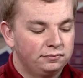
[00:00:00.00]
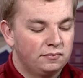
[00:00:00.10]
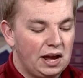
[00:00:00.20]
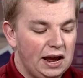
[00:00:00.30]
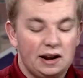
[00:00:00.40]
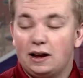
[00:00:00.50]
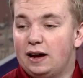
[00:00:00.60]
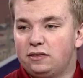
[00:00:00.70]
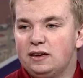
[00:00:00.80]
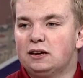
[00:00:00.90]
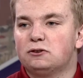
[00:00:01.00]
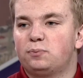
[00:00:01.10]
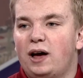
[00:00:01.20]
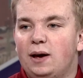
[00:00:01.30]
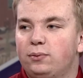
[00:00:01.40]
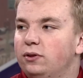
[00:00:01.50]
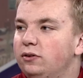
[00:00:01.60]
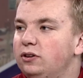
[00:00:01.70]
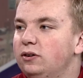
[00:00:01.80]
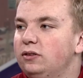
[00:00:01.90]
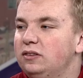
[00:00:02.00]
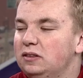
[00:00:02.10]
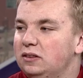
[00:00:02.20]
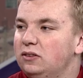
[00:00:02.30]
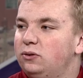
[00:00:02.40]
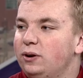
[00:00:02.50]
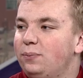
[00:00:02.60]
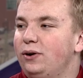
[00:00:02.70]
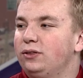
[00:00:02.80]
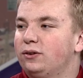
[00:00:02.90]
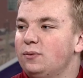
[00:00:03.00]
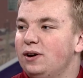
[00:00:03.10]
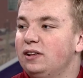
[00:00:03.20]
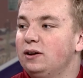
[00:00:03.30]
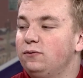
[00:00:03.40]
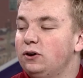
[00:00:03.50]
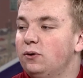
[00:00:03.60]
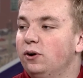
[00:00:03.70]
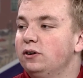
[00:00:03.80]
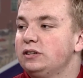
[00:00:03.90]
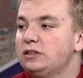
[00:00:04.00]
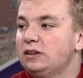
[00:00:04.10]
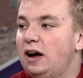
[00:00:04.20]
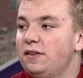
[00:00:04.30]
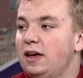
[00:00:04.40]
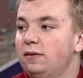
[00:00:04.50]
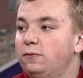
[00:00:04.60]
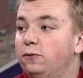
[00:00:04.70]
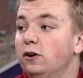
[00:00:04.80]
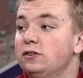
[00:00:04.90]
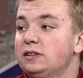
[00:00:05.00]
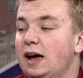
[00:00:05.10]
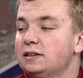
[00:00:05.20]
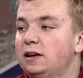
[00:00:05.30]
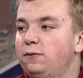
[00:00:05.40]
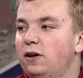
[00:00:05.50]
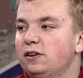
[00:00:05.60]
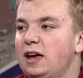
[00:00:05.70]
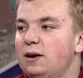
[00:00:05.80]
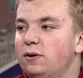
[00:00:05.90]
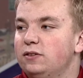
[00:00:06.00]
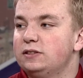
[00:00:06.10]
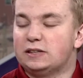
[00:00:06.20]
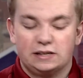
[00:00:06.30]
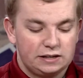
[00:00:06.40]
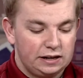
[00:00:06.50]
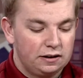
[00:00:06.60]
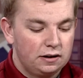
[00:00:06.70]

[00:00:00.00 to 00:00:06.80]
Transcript: And I think it was popular too. 3.3 million viewers on that first XFL game of the season,